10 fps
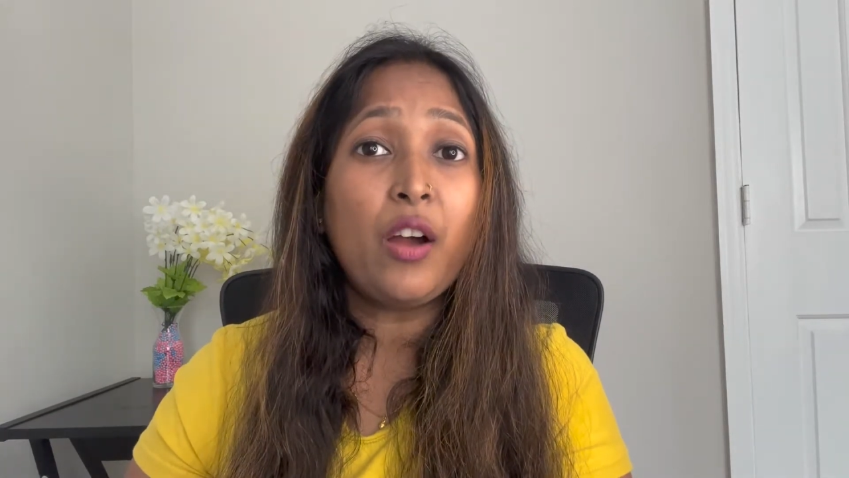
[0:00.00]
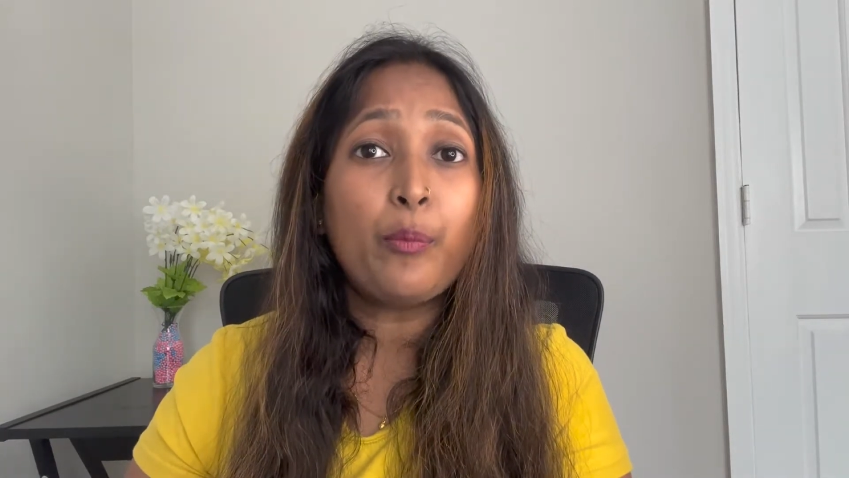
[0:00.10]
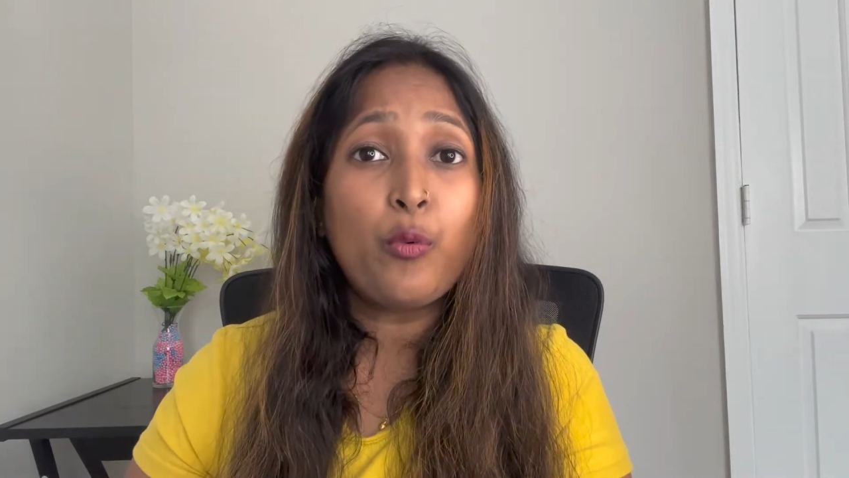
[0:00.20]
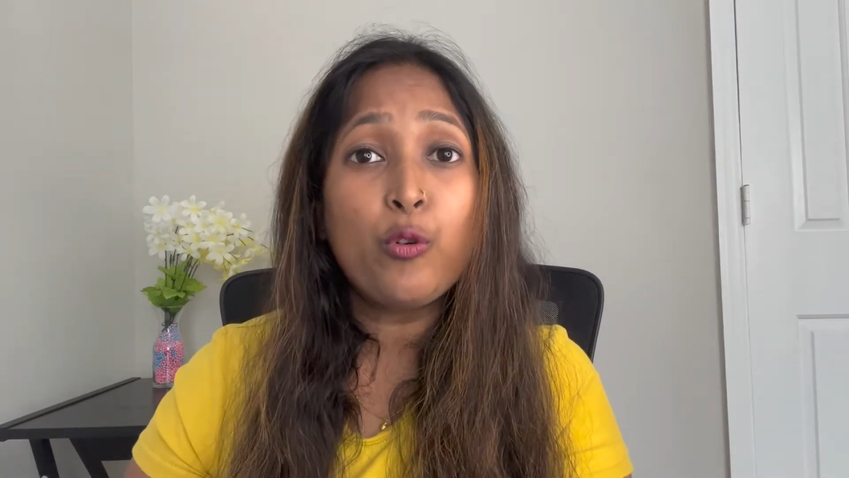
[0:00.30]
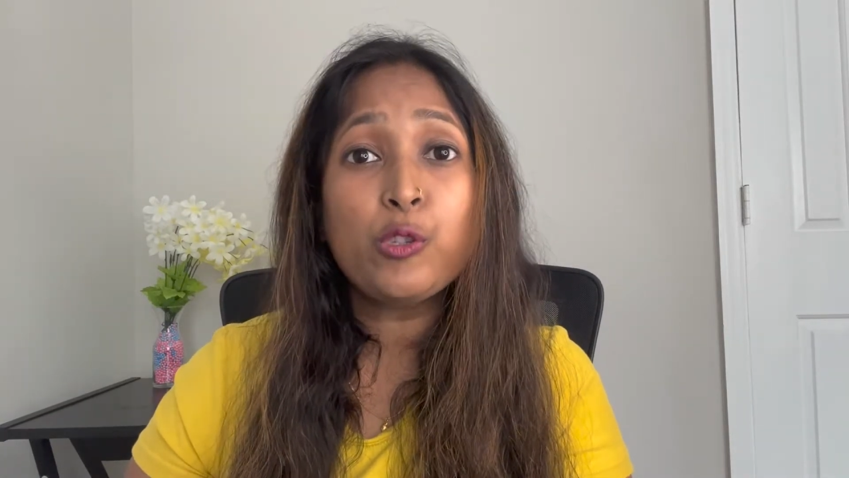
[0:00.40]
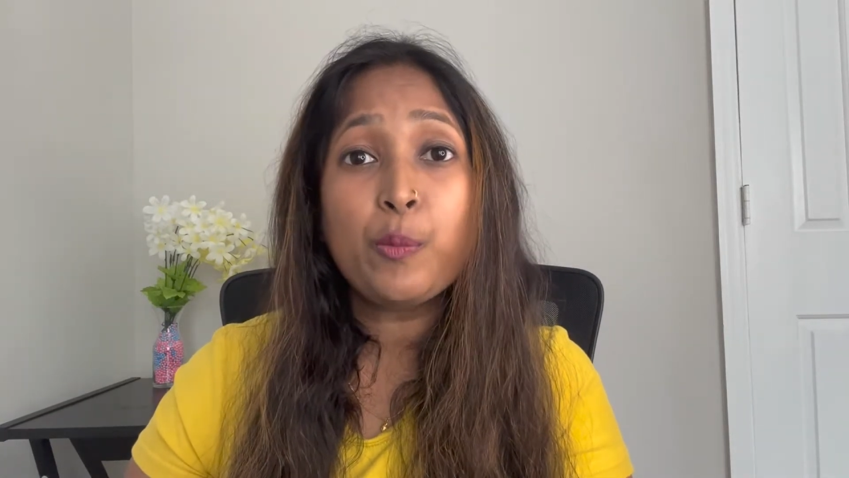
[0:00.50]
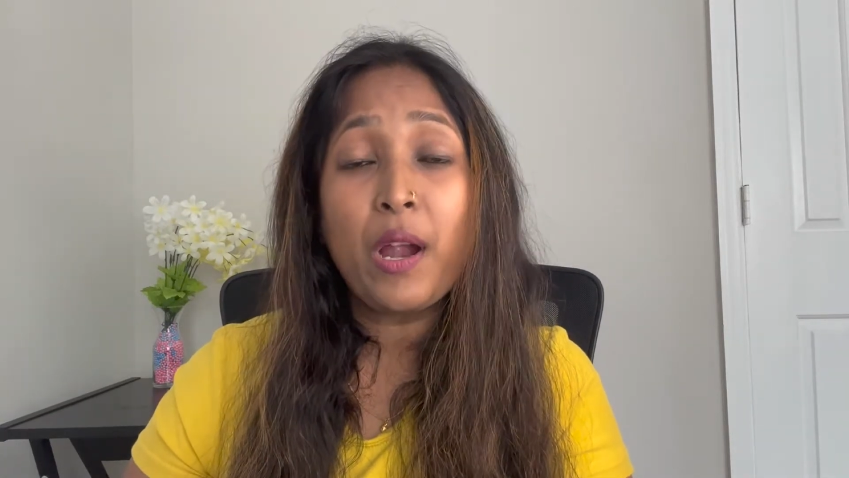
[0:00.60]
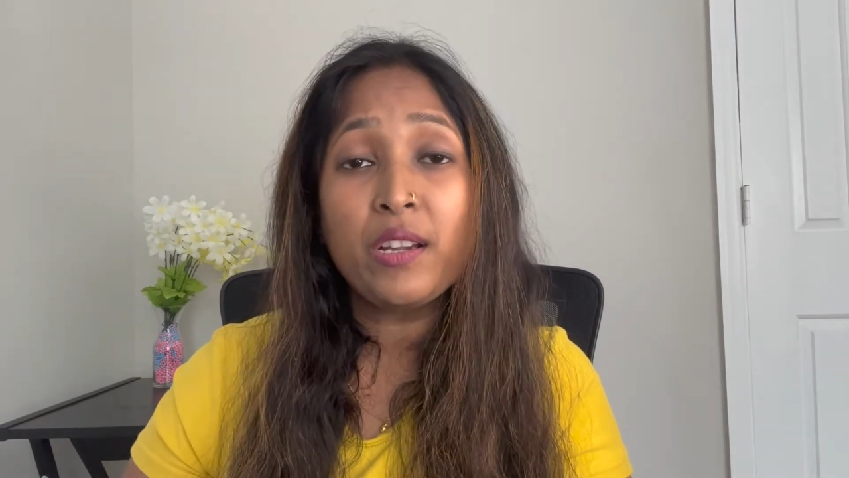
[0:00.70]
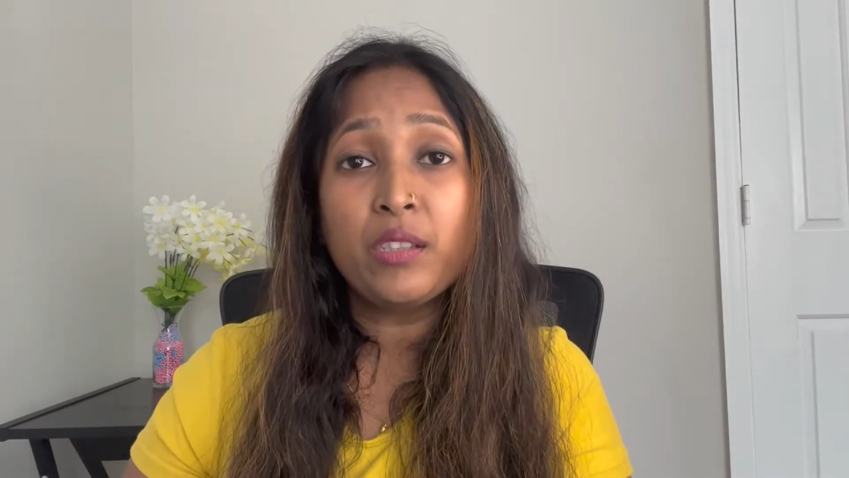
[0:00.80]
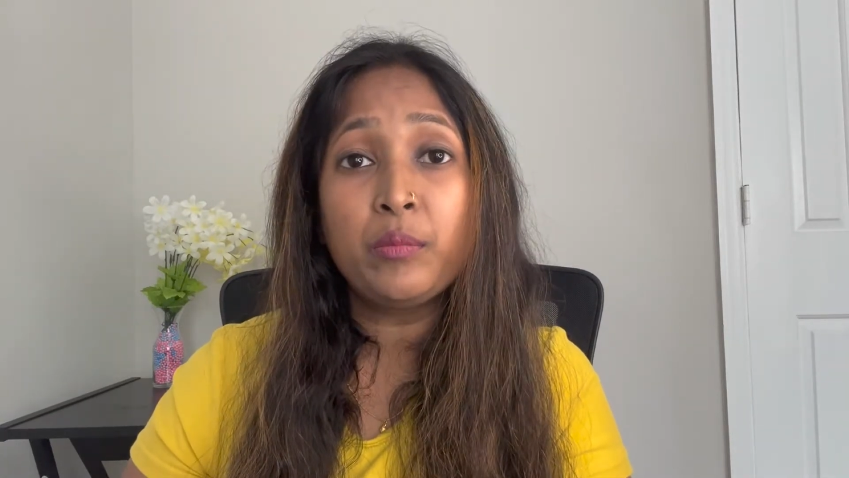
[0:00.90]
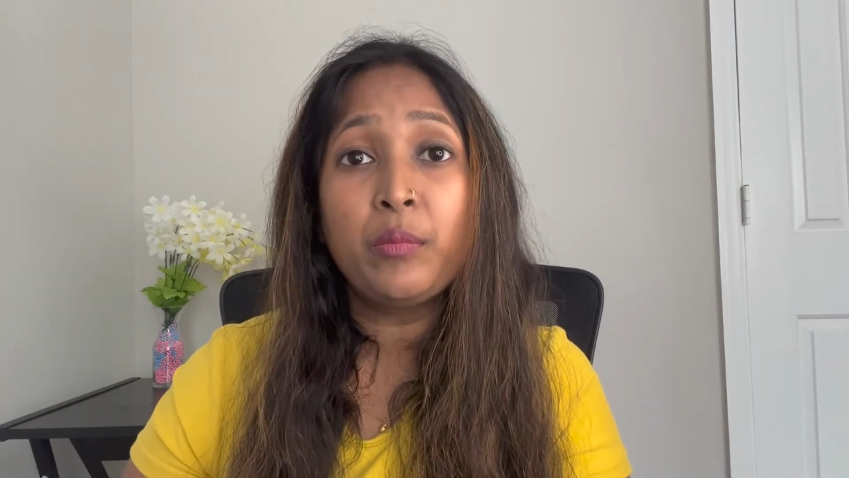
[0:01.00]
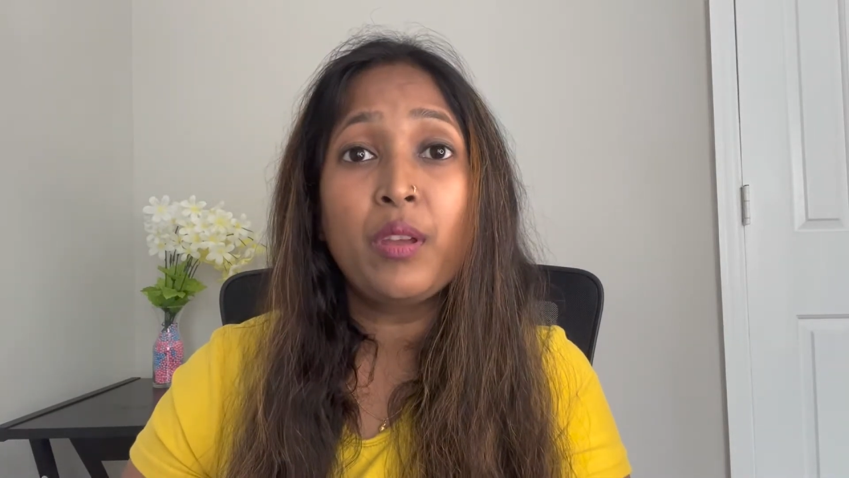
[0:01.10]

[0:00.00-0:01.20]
postpartum